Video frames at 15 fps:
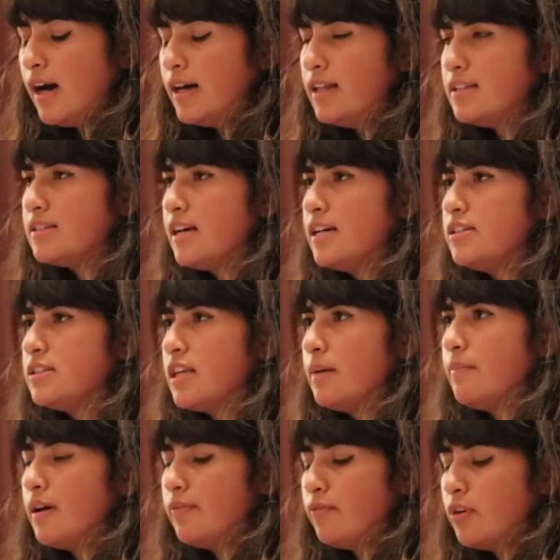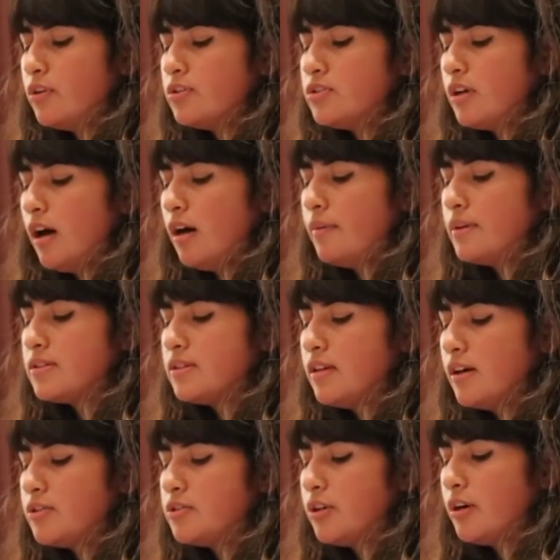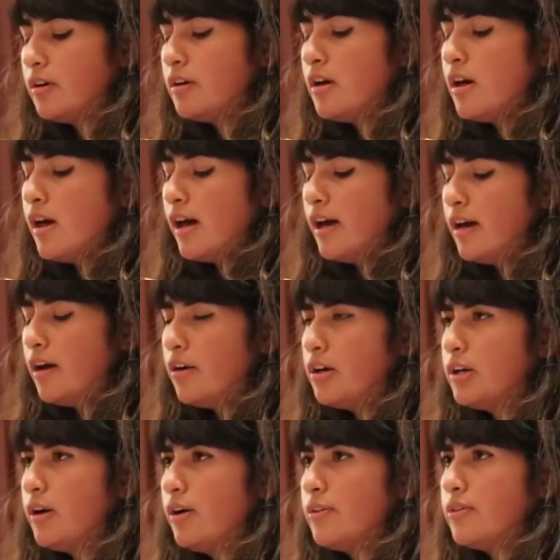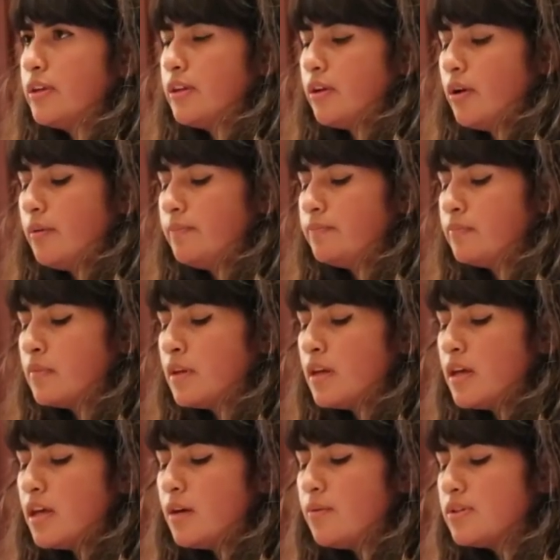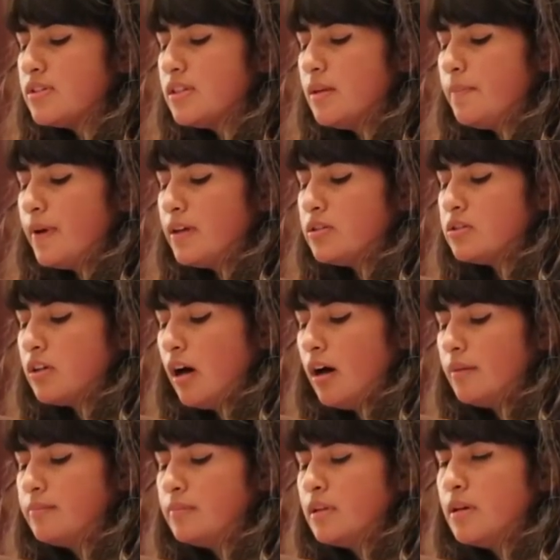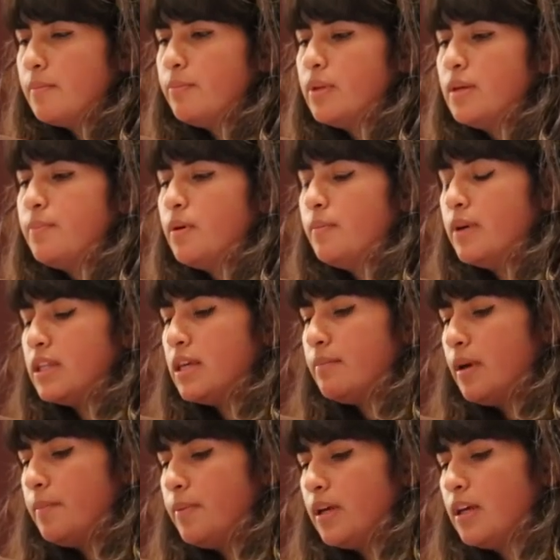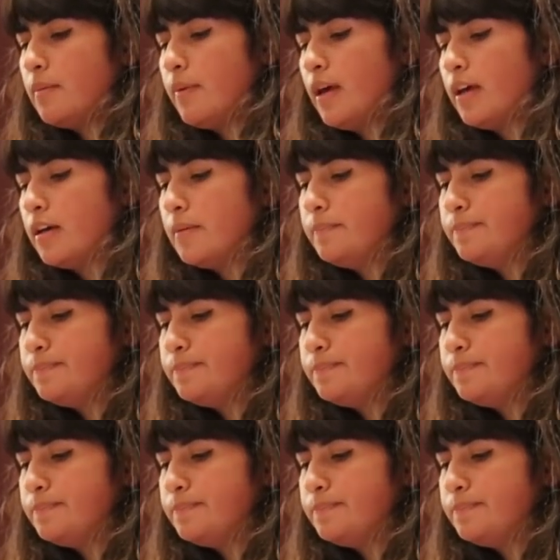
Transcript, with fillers: I decided to get my first job as an usher at Arie Crown Theater. It wasn't the best job, but it put money in my piggy bank.